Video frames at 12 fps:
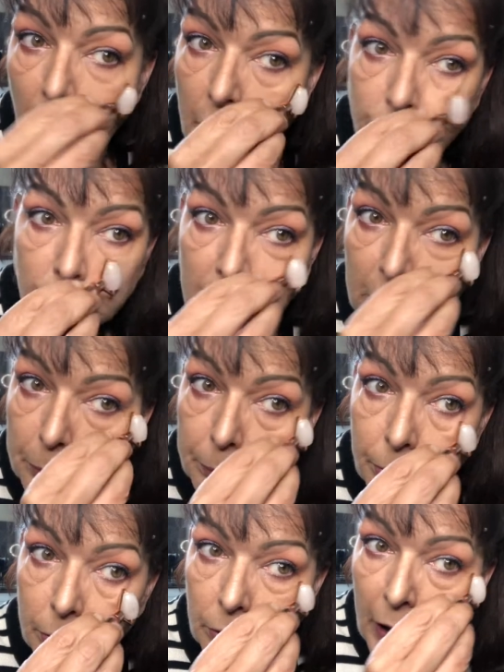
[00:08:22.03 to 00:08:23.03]

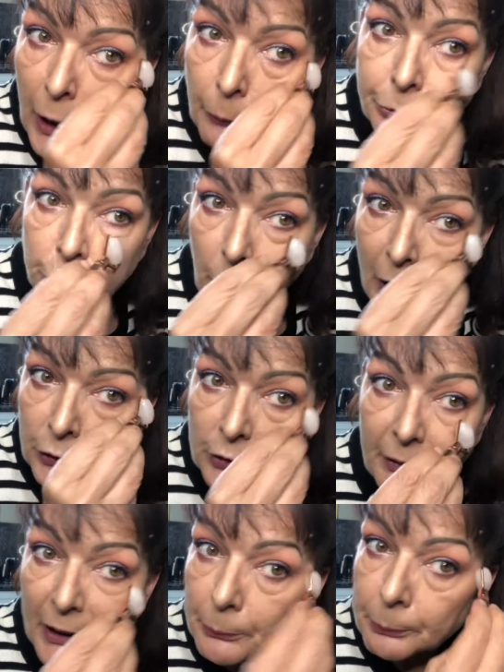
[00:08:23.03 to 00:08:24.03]
to
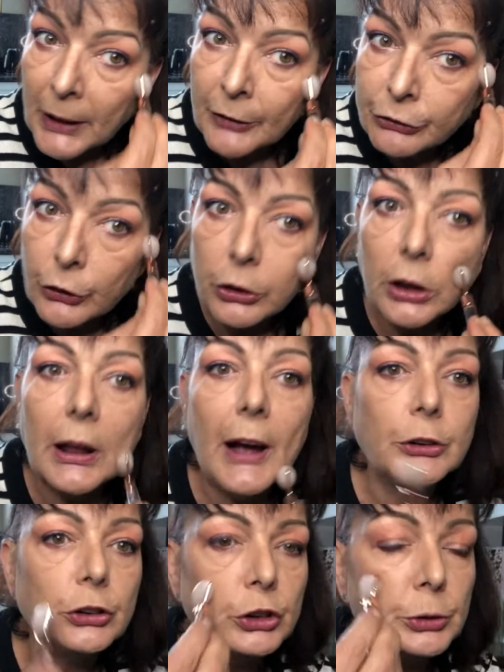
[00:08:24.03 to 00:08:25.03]
activate blood
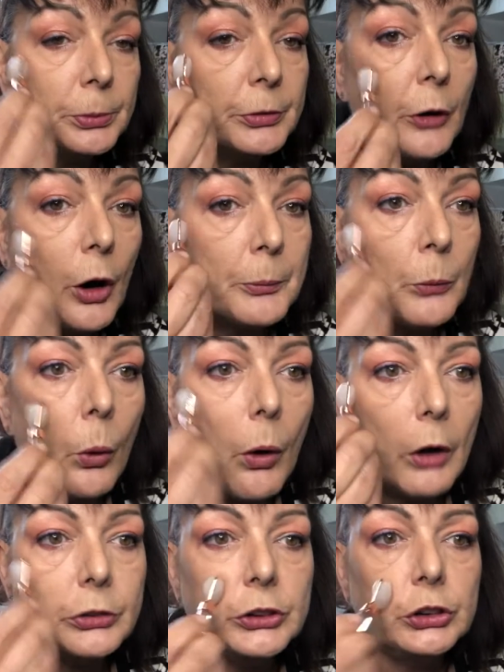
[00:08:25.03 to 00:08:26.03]
circulation to provide more
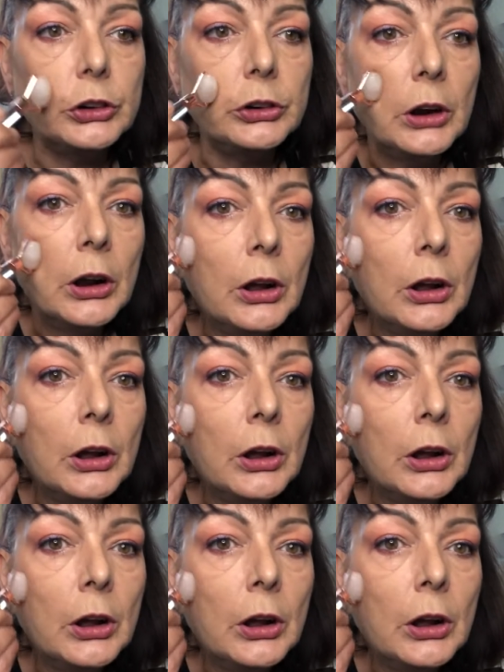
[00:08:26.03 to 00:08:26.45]
oxygen